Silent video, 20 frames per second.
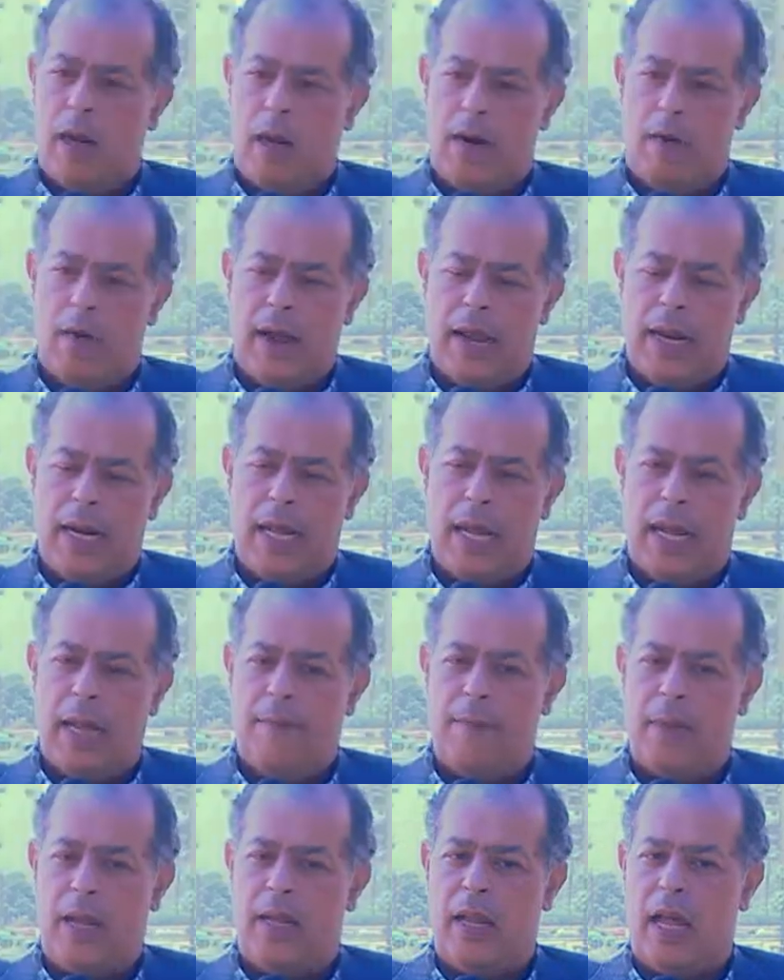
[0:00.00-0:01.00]
Right,
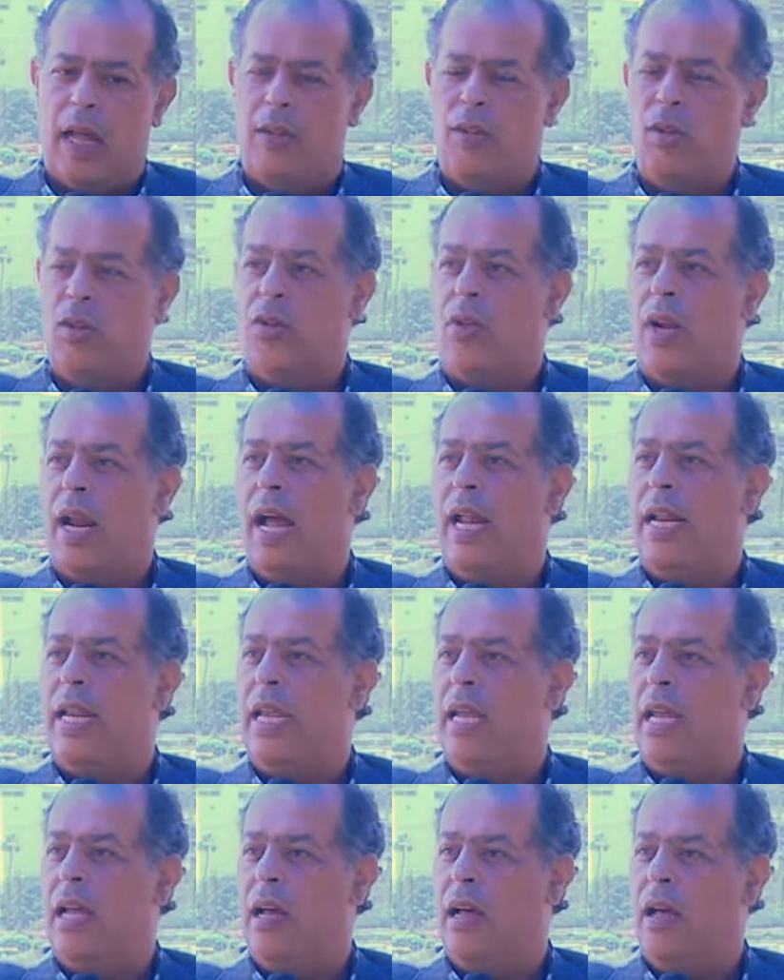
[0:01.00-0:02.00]
and Dr.
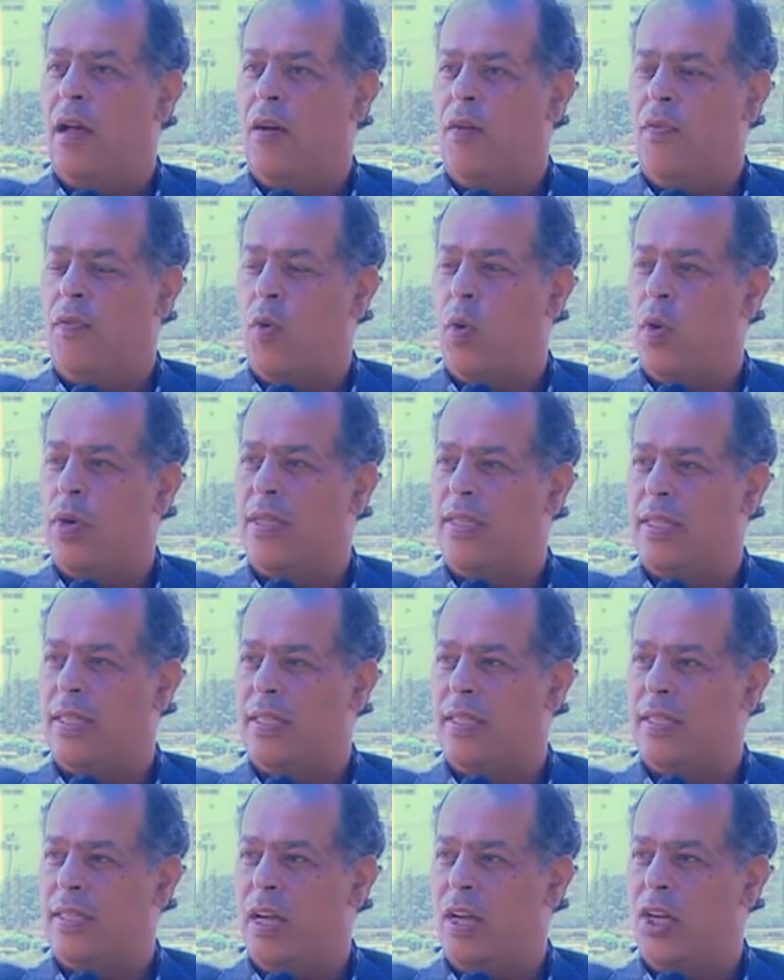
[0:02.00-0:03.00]
Ali, of course,
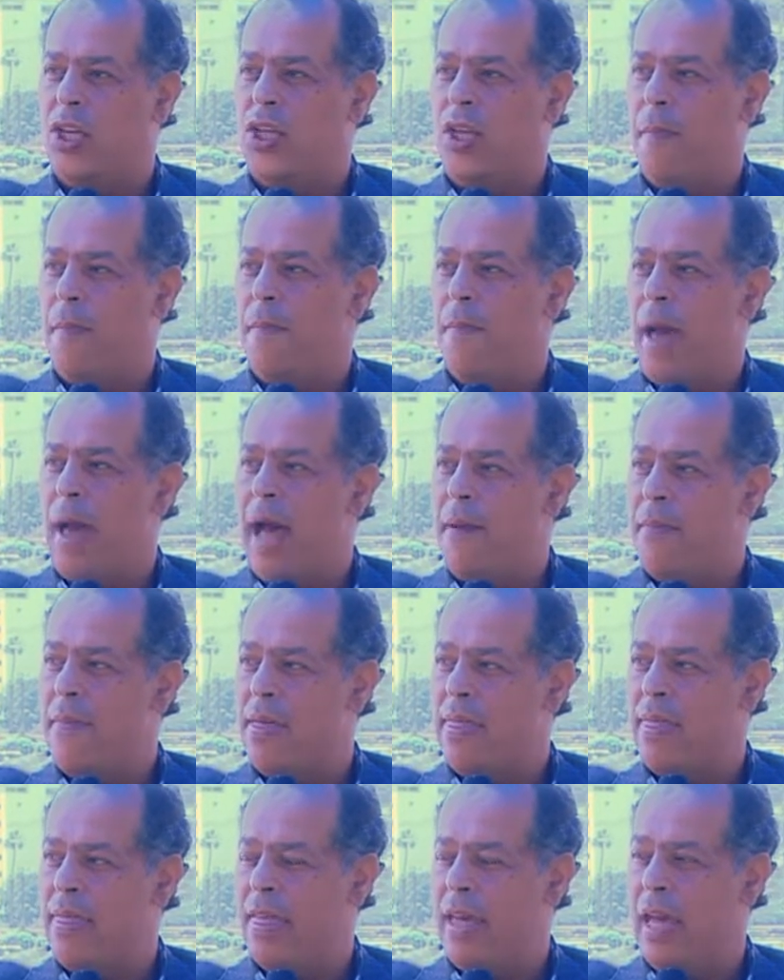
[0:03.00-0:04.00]
such a
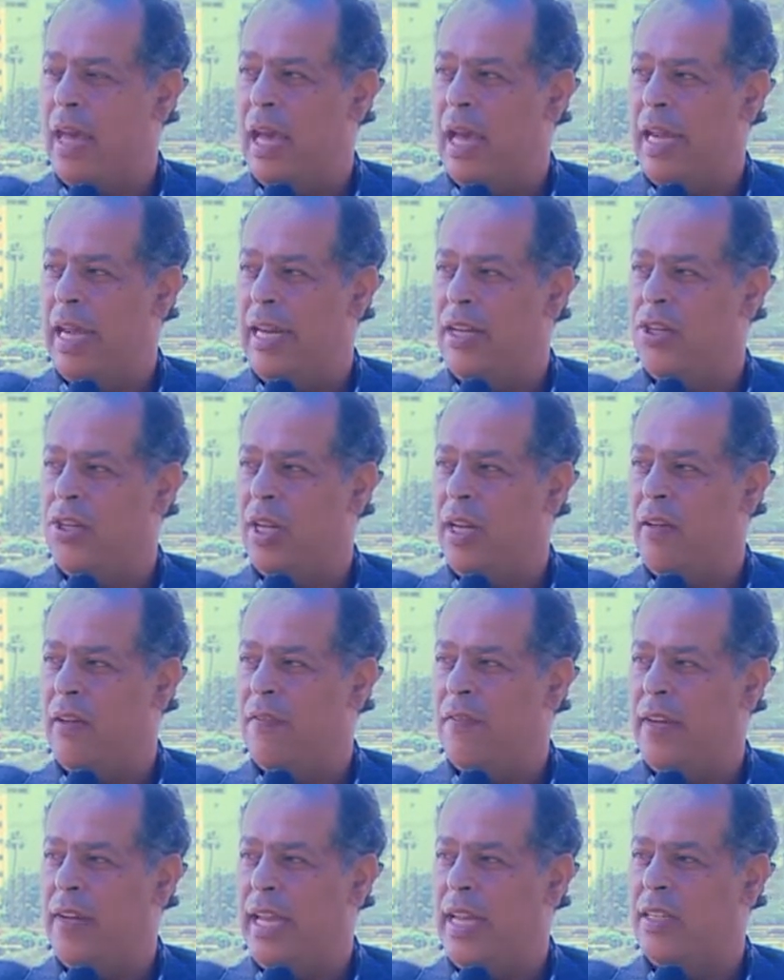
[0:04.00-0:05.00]
mammoth
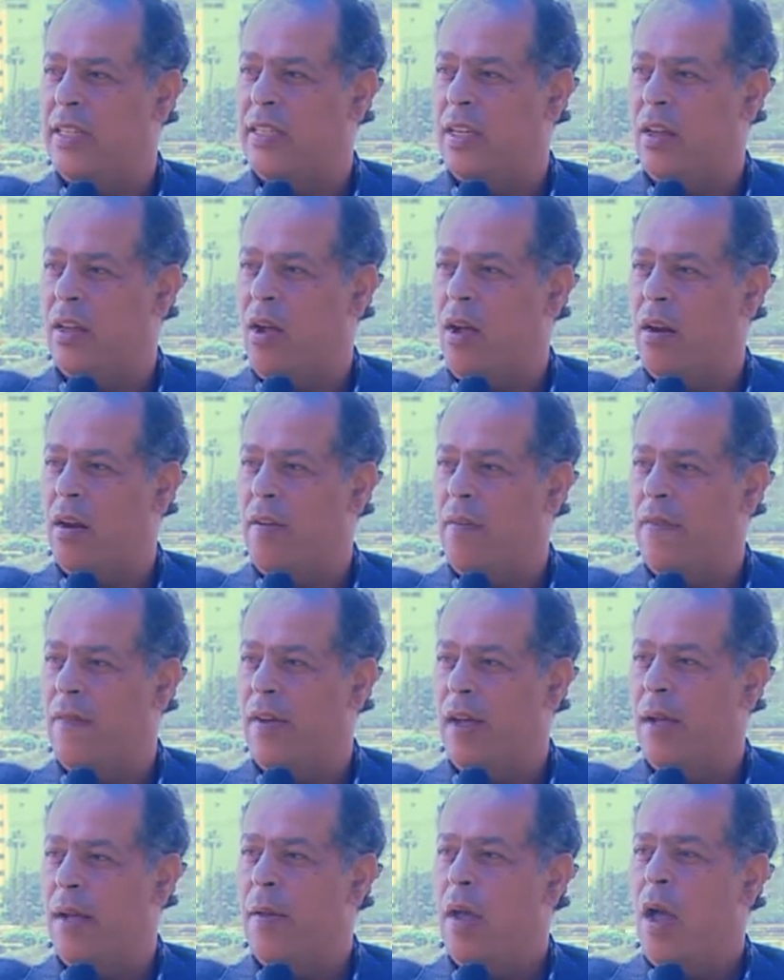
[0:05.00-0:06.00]
initiative needs a lot of
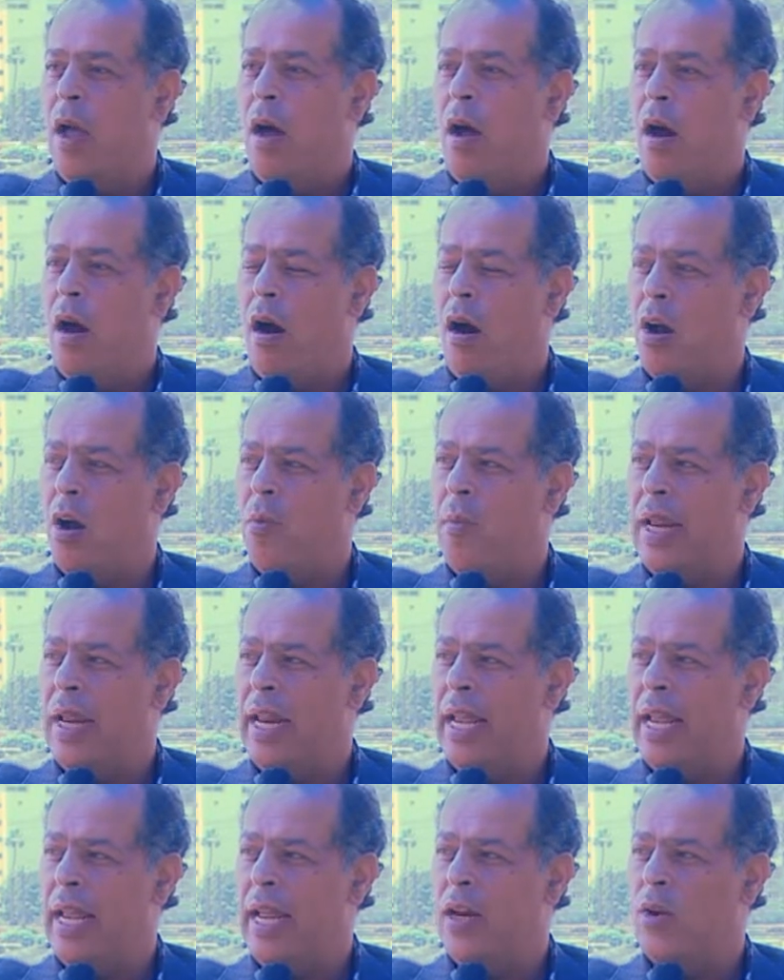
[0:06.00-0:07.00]

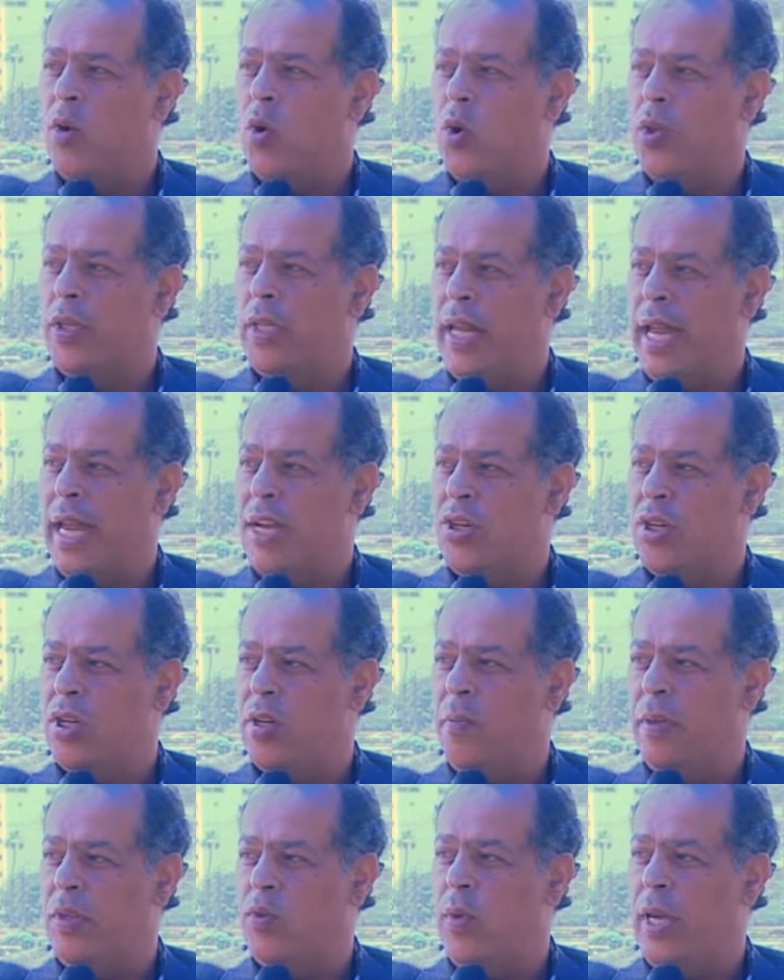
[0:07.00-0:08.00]
harmony and
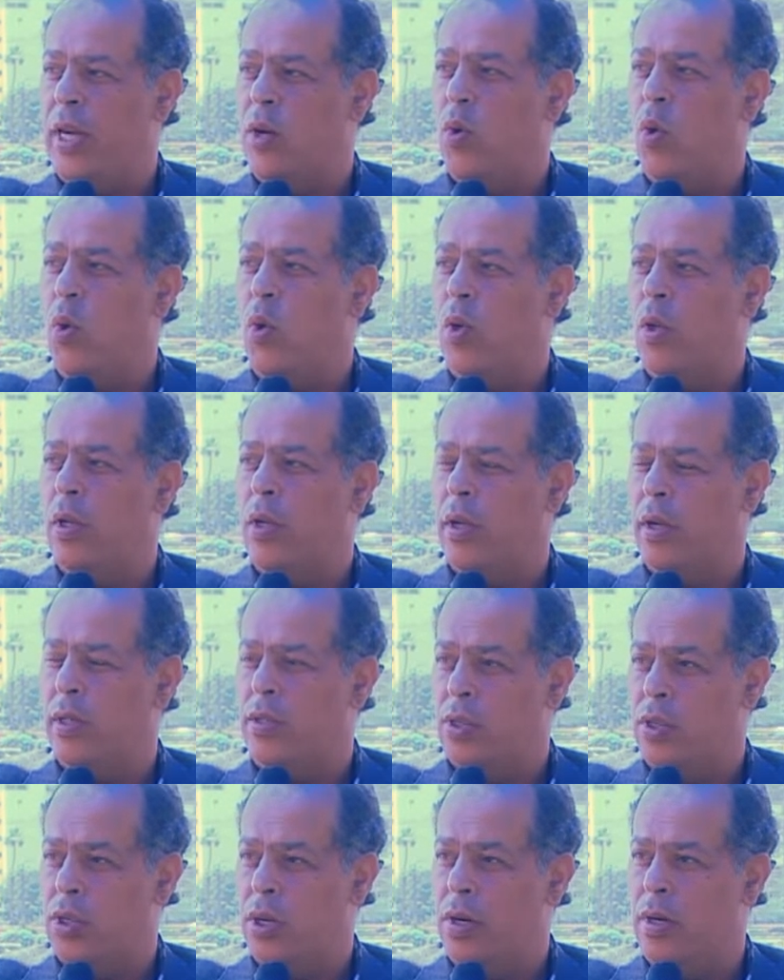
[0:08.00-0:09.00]
coordination between all
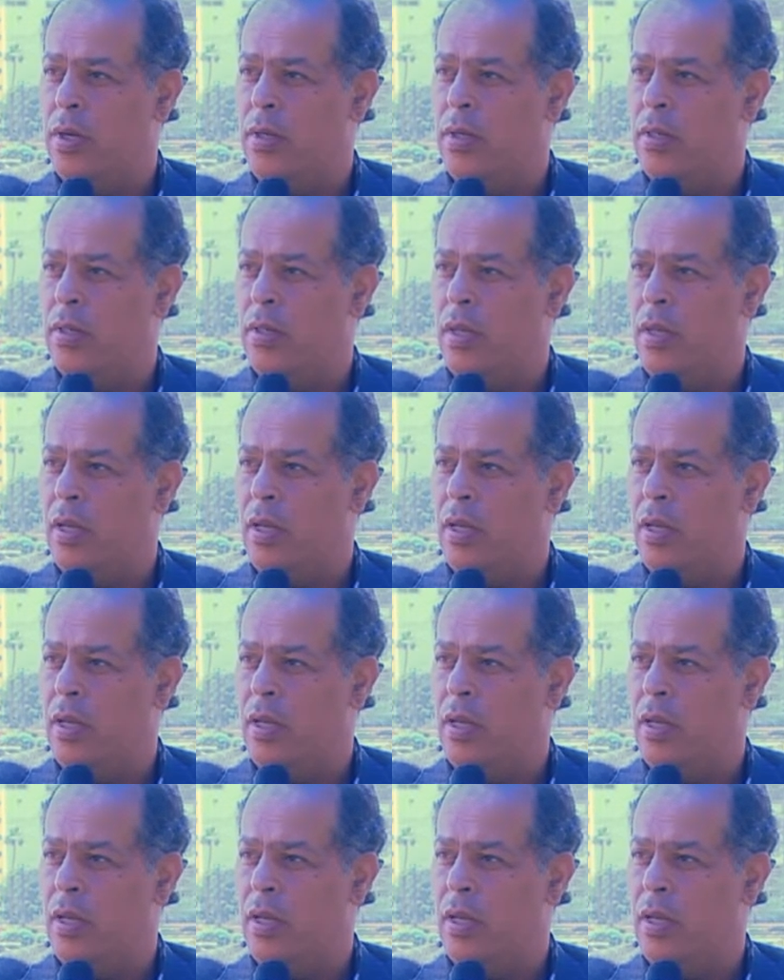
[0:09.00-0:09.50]
concerned